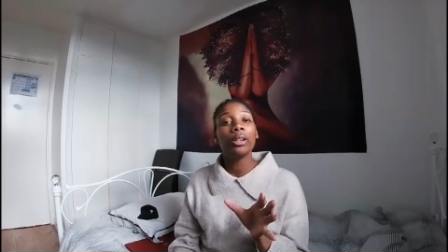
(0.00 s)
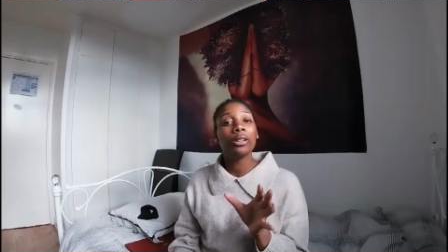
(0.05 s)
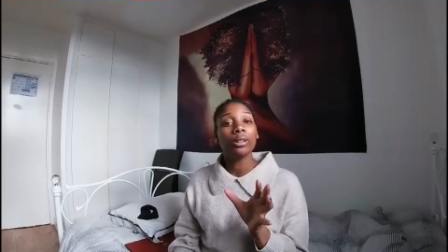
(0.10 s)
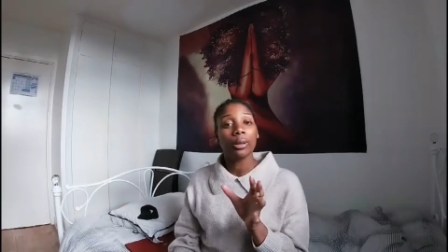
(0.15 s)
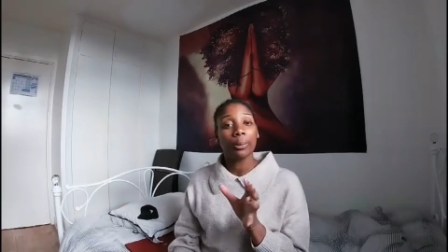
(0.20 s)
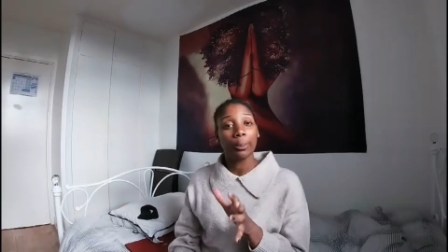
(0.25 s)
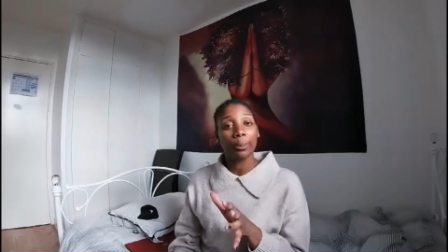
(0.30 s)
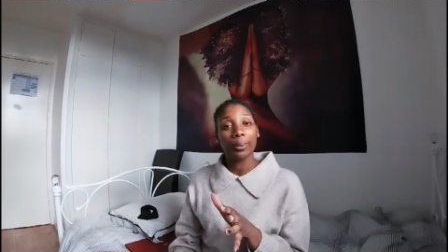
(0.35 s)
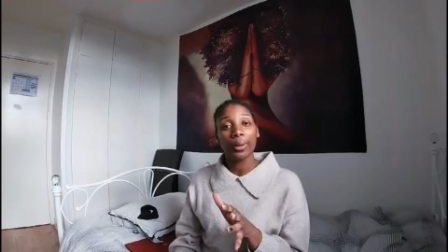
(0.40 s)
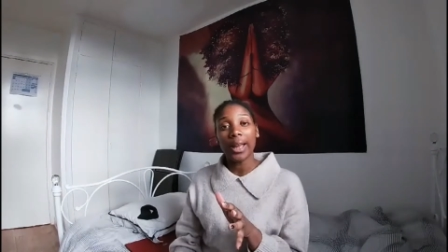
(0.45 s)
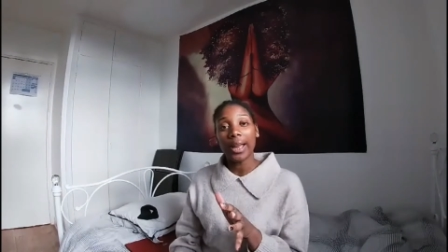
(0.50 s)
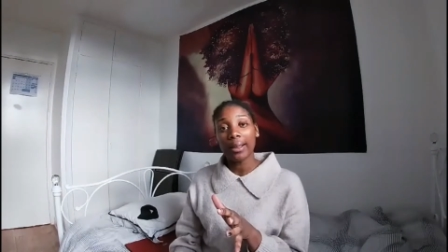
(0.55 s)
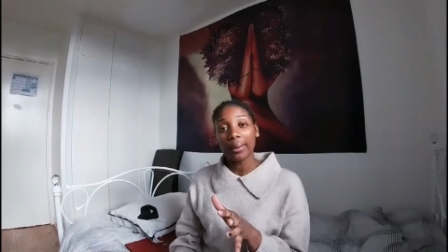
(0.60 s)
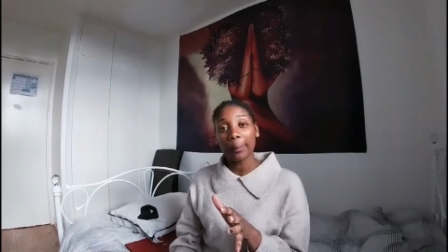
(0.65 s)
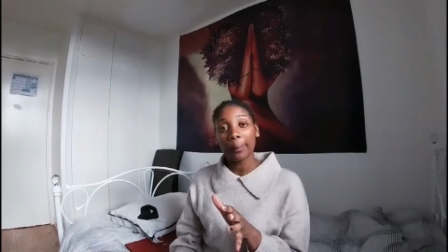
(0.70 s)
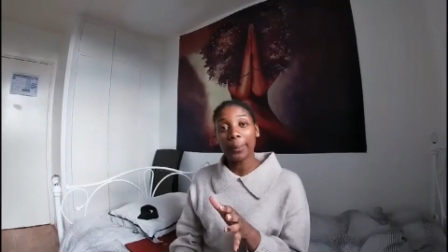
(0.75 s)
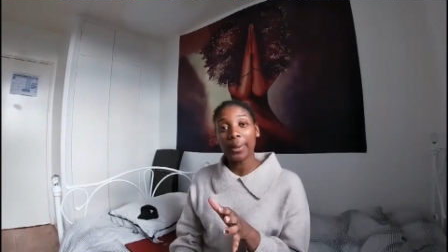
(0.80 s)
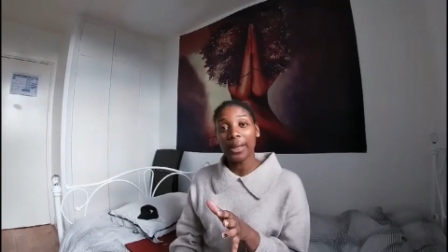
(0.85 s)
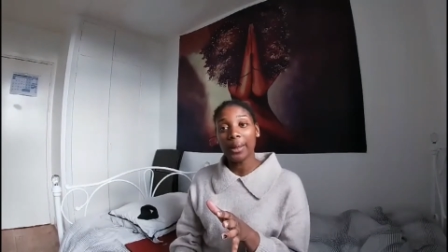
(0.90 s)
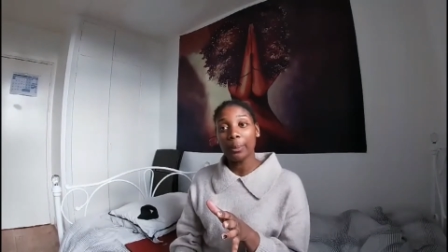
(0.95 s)
the
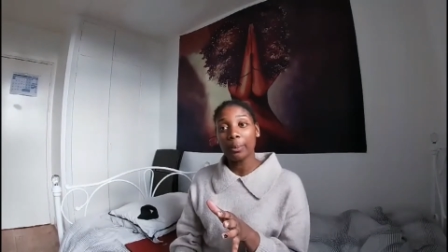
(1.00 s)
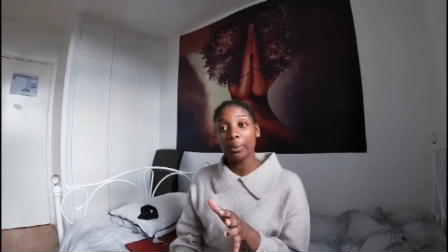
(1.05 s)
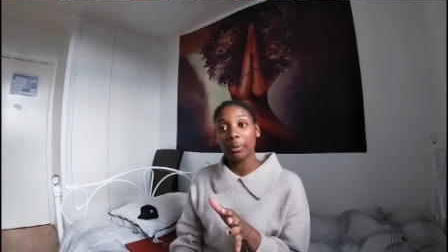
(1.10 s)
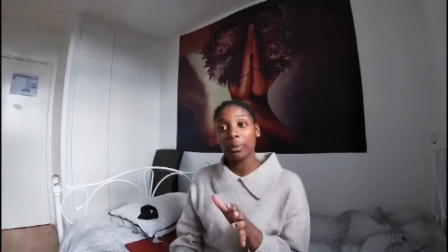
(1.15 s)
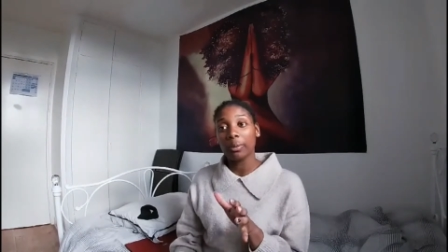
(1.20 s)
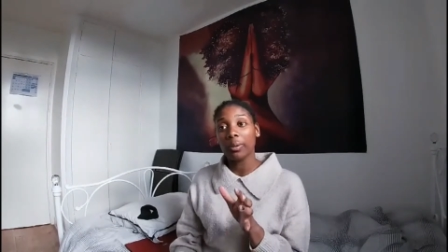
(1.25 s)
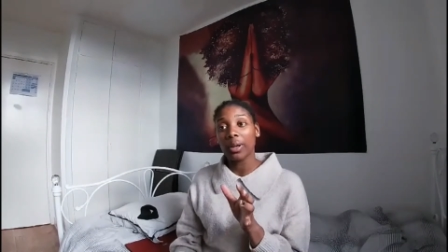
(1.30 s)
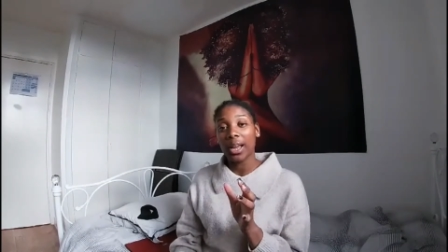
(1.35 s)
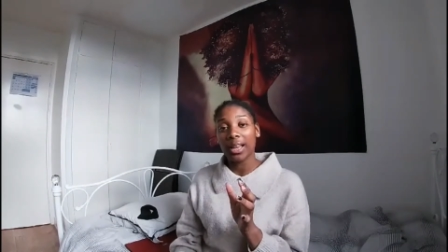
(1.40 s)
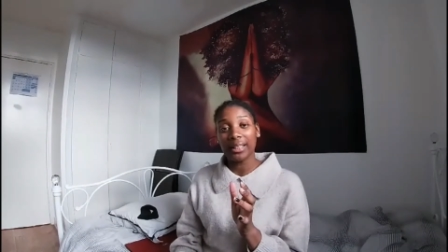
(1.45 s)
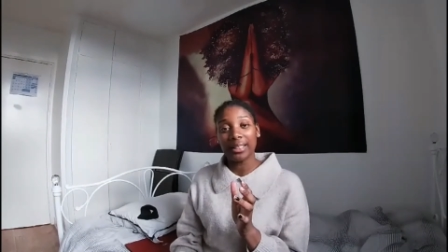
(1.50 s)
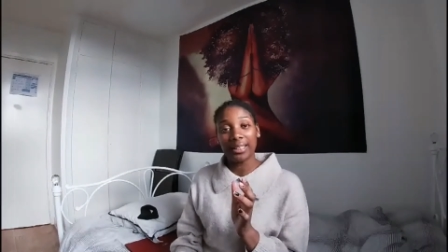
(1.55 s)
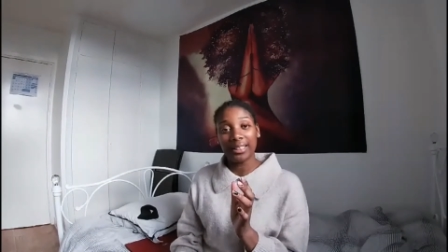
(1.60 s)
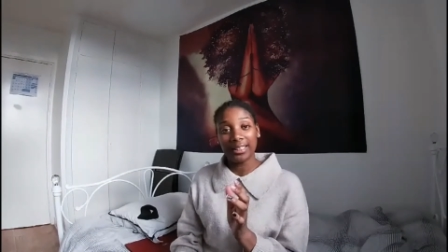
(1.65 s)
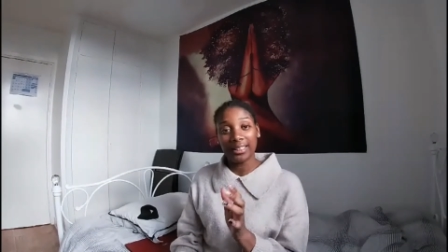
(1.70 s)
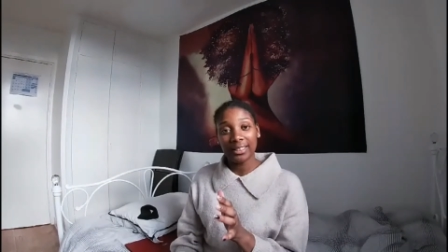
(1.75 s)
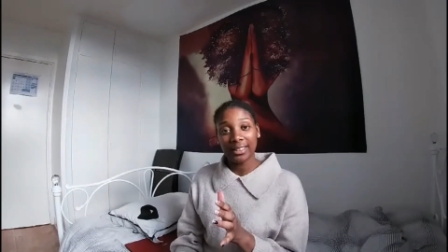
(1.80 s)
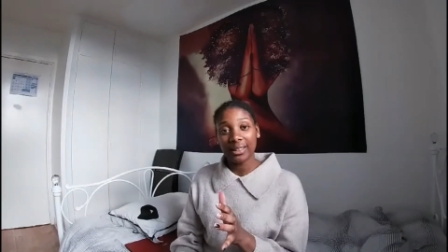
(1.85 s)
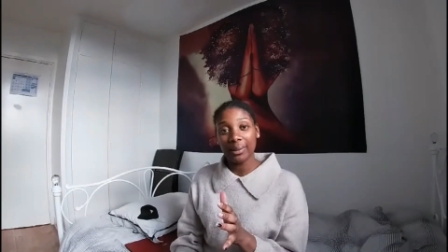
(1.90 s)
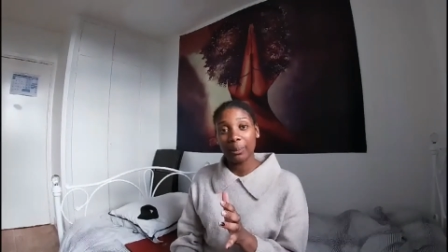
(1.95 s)
black people and the
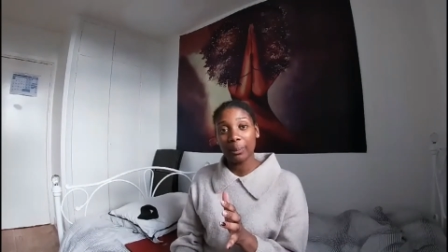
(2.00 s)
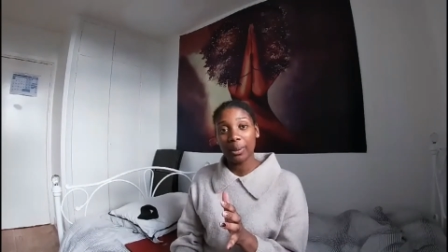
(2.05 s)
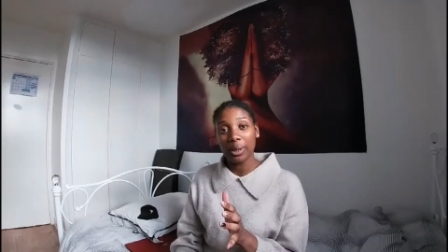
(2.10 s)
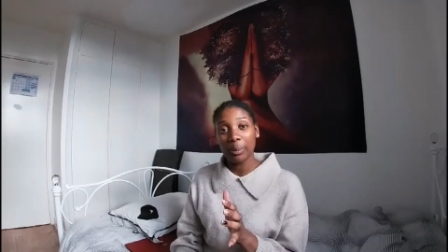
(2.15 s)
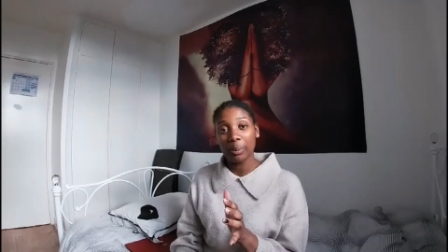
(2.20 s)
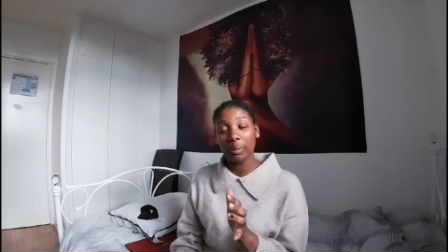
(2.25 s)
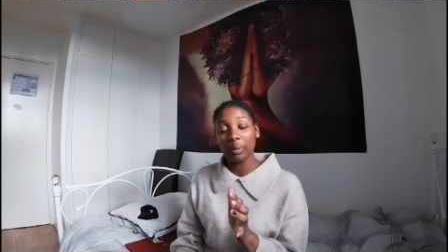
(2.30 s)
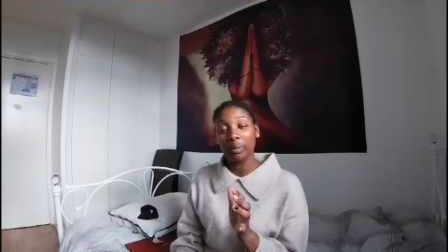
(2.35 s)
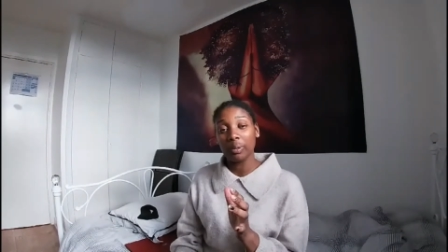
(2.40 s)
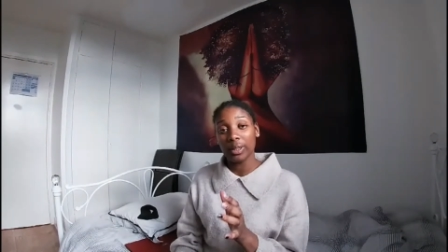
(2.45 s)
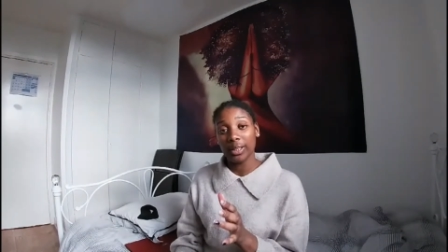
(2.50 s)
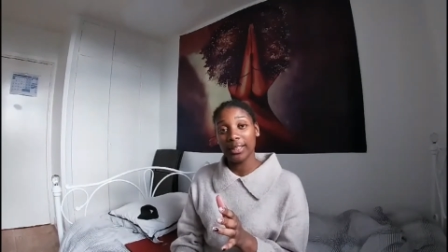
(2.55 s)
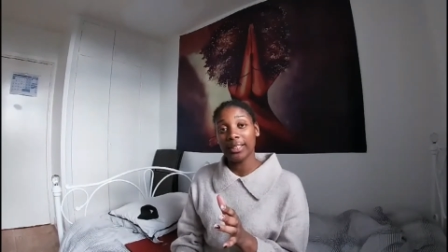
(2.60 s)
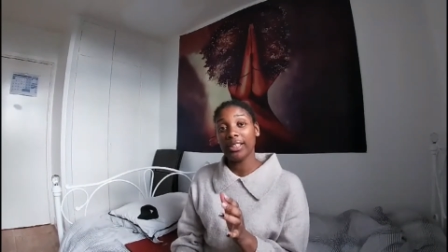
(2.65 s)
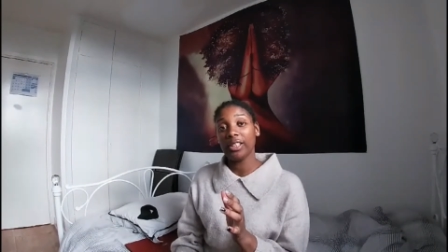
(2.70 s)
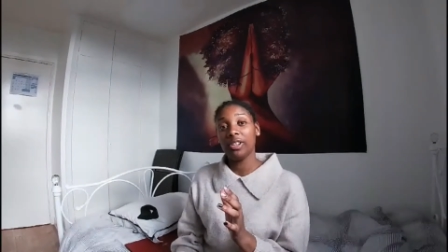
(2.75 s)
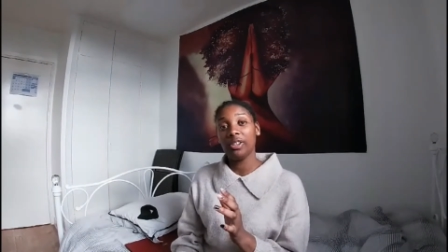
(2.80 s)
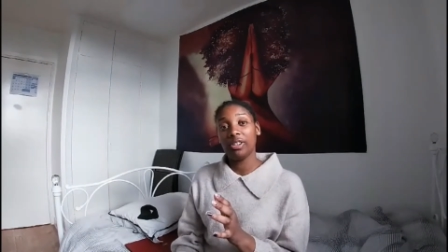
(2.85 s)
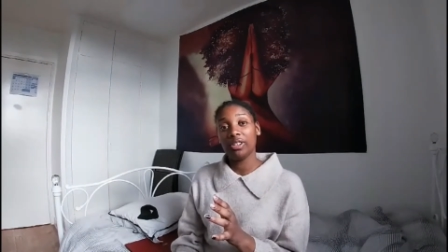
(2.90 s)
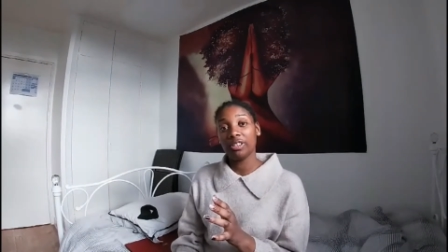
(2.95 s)
Indian people in
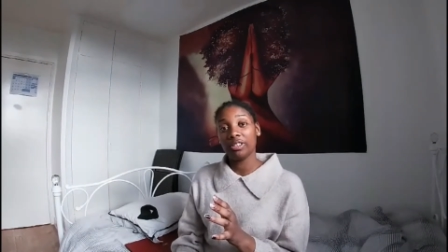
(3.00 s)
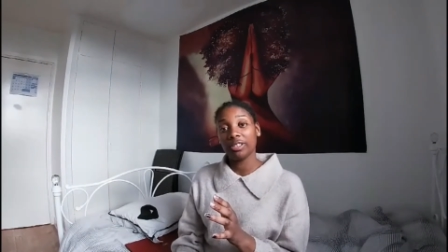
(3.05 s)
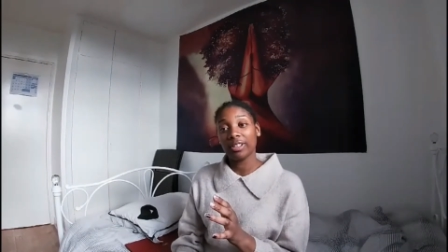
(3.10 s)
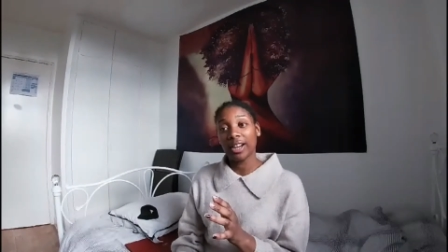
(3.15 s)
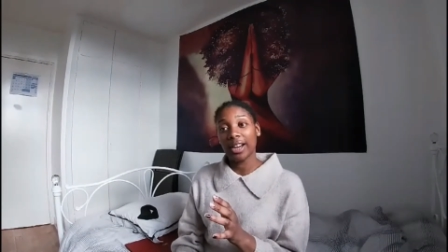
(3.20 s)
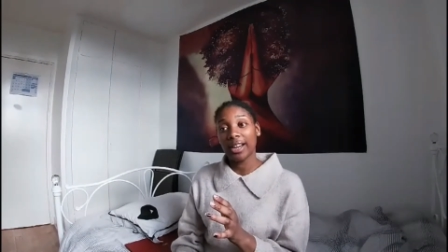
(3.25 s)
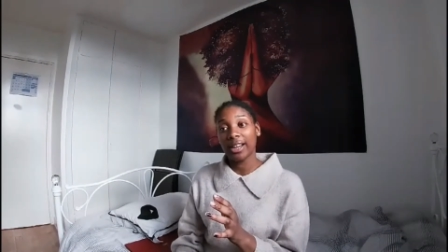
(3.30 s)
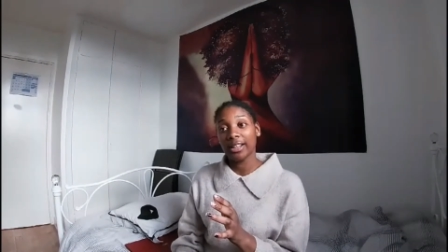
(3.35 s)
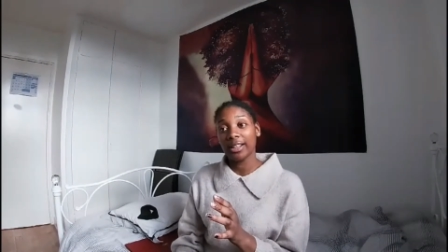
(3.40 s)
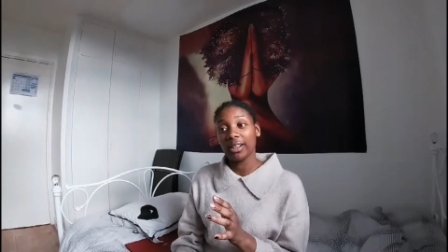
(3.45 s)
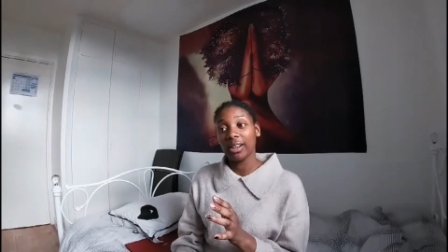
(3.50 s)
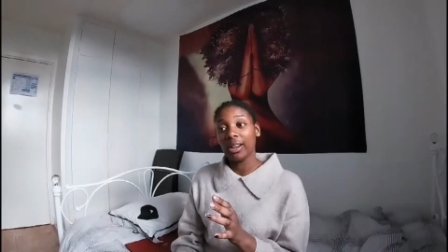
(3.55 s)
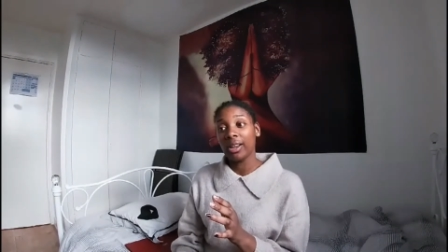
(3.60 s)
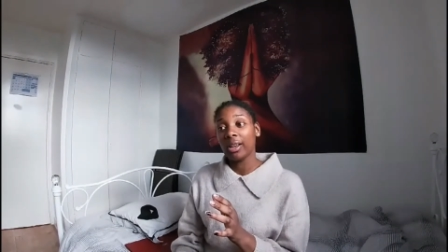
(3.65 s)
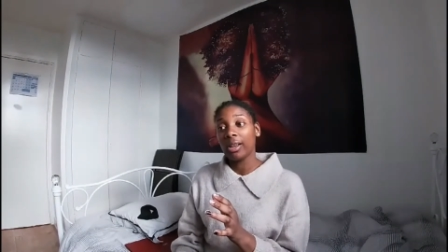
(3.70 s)
Ukraine,